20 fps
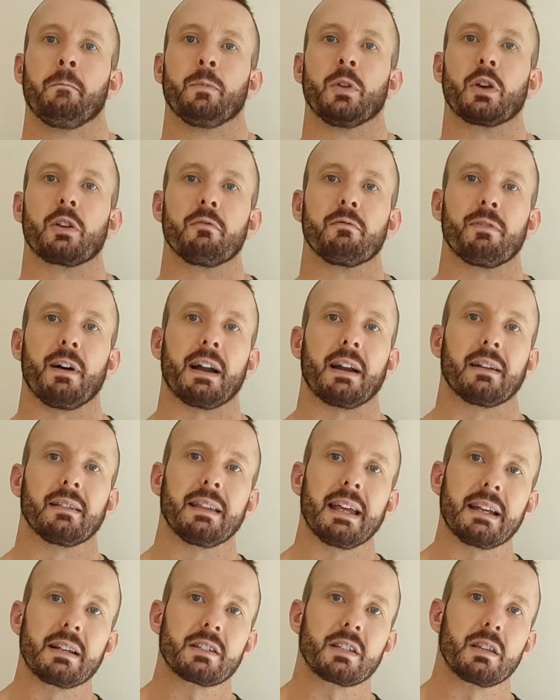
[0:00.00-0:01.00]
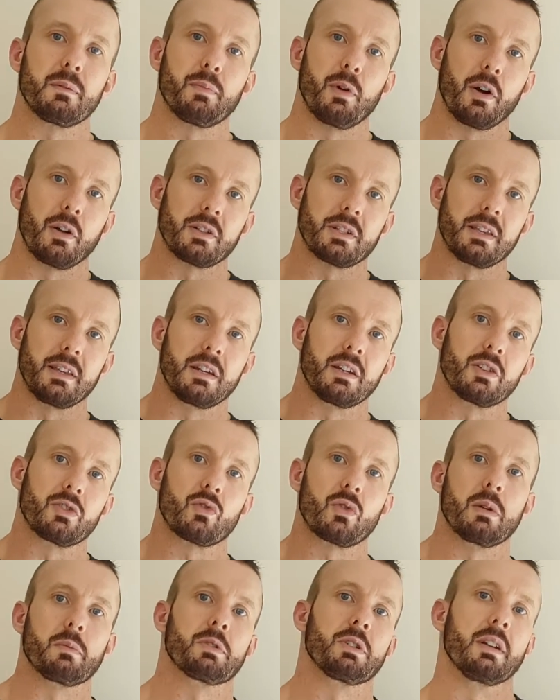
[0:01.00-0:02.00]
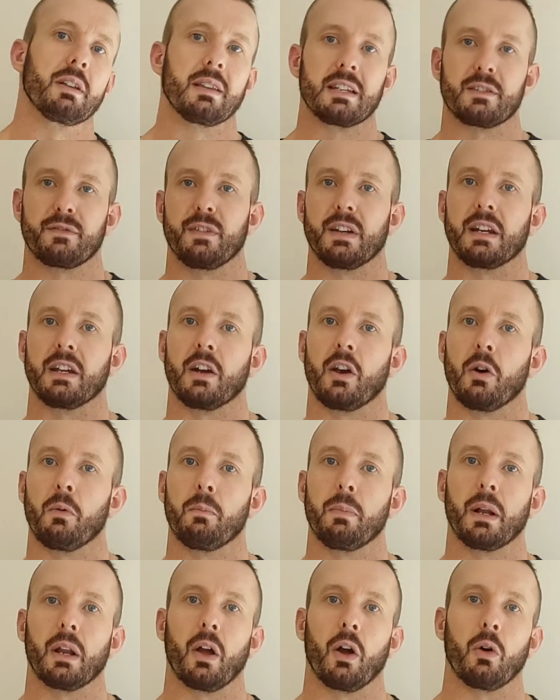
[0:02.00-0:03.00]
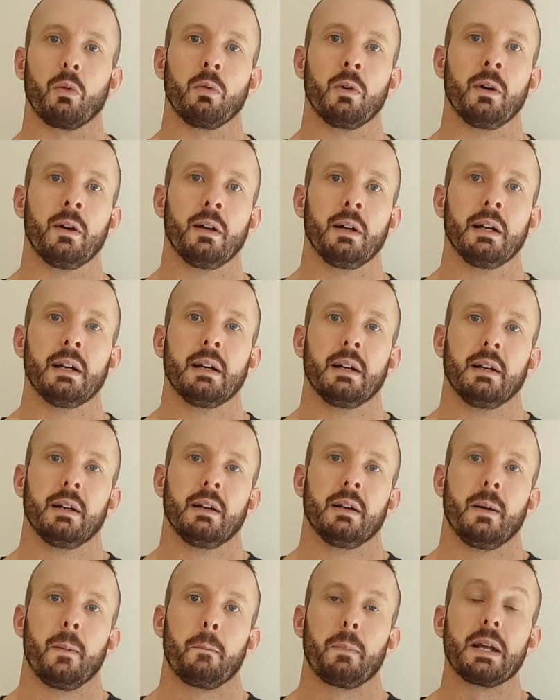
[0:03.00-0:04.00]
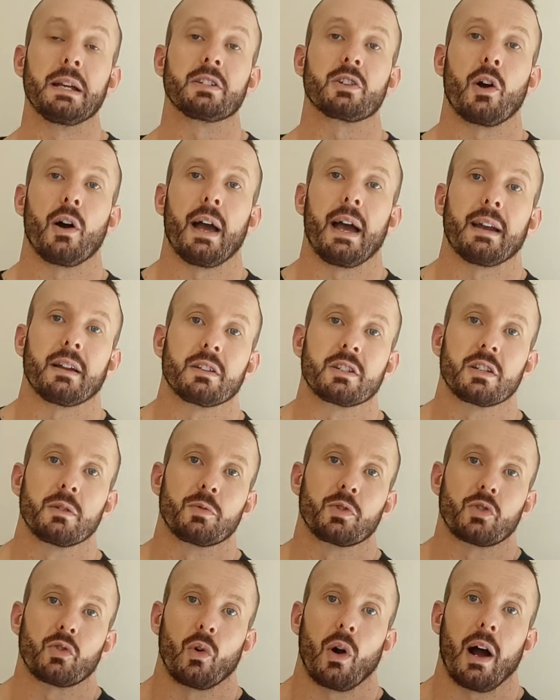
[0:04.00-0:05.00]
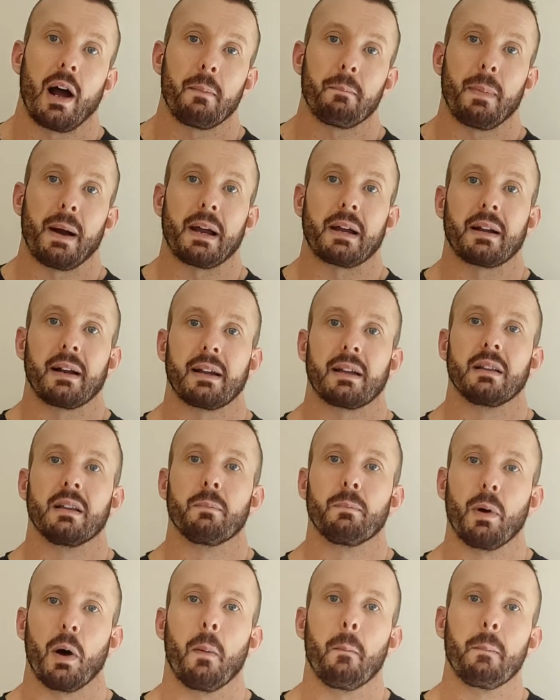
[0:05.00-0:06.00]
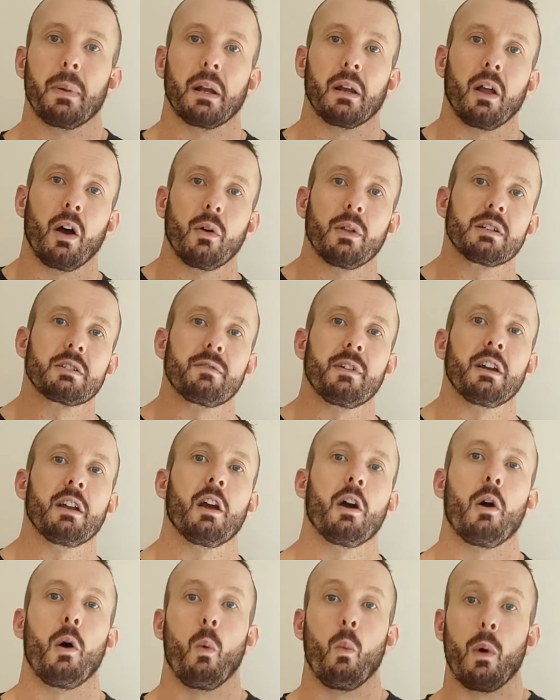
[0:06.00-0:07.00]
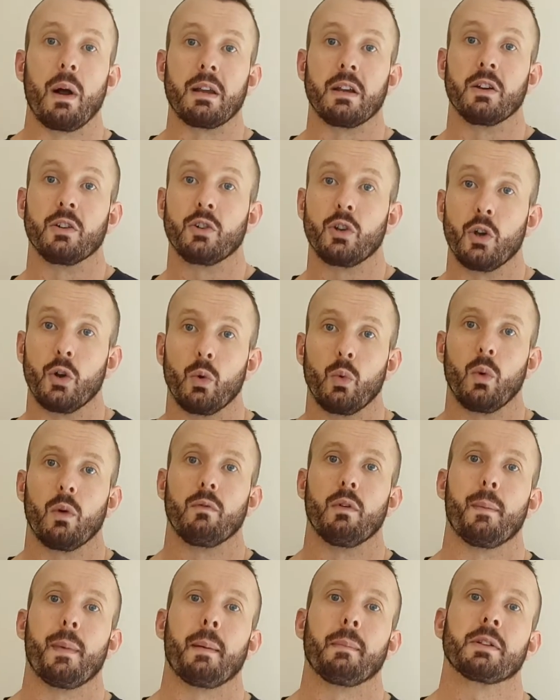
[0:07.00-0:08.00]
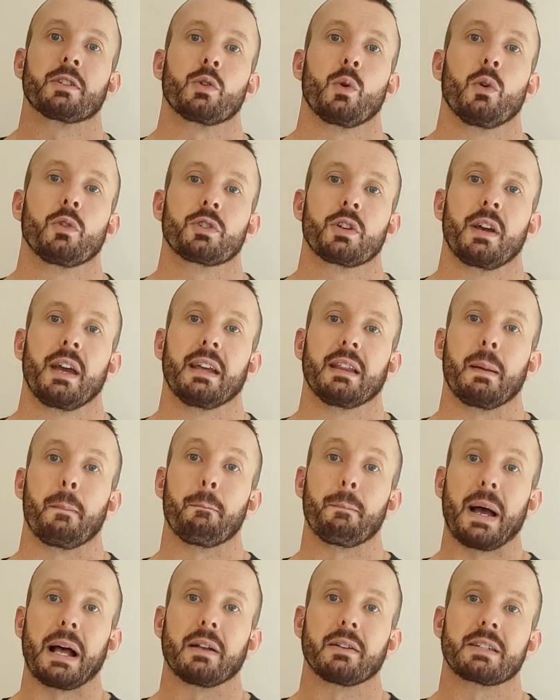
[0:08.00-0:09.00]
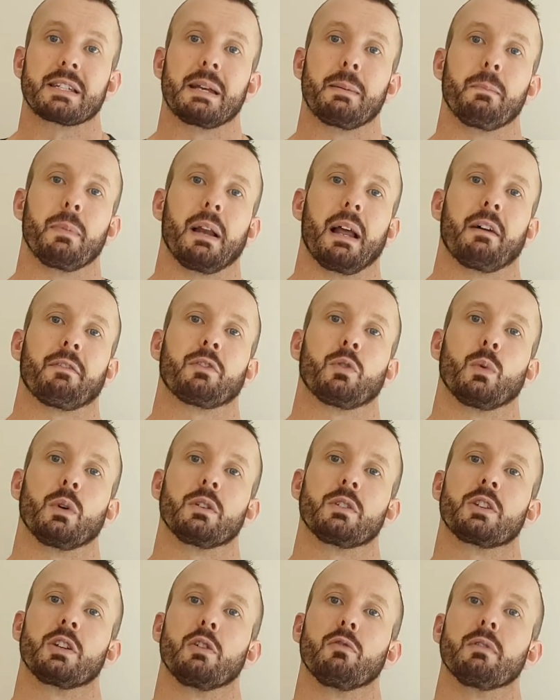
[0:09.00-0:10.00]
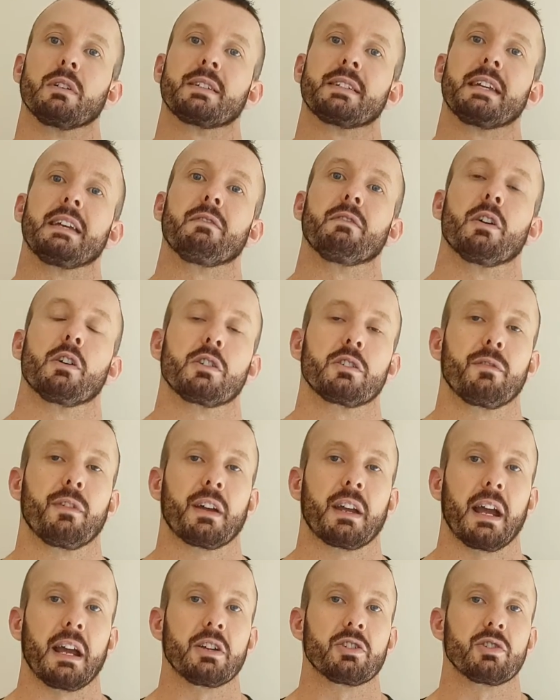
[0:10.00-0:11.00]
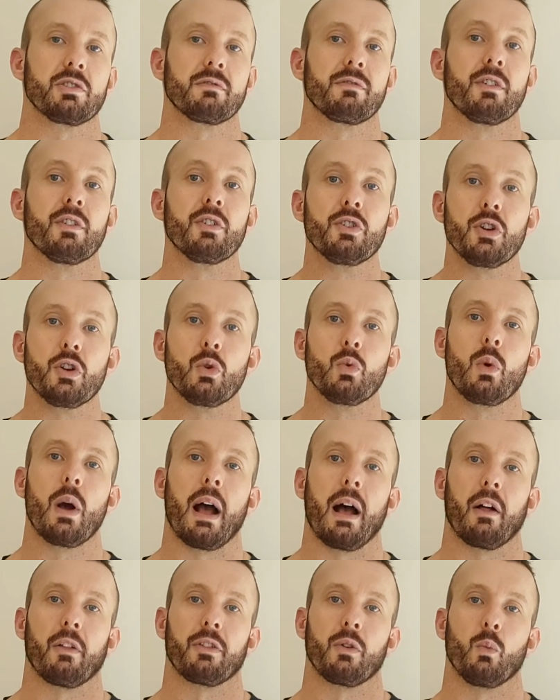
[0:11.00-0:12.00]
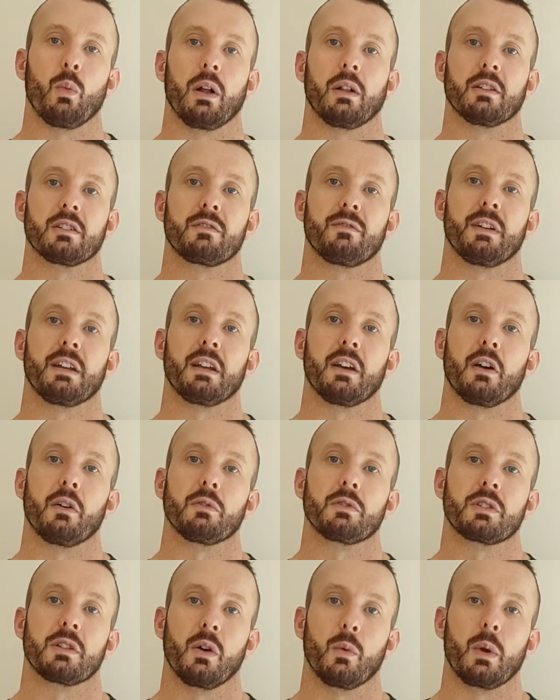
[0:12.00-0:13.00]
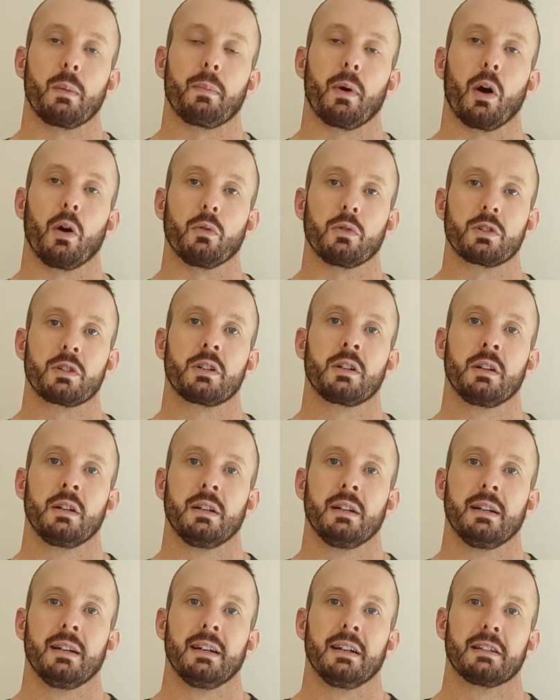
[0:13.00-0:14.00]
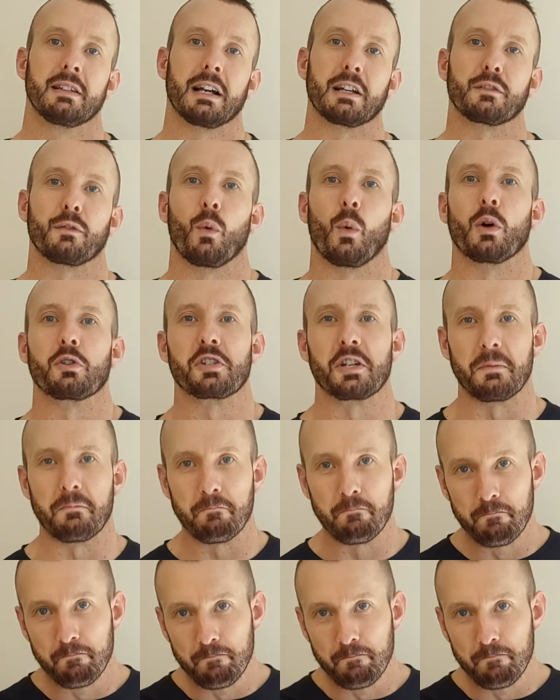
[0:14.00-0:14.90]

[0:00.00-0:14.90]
You can find a link to the product in the description of this video below. Please go ahead and subscribe by clicking the button below this video, and when you do, remember to also hit the bell symbol afterwards so you receive notifications for new health and wellness videos that we post. Thanks for watching.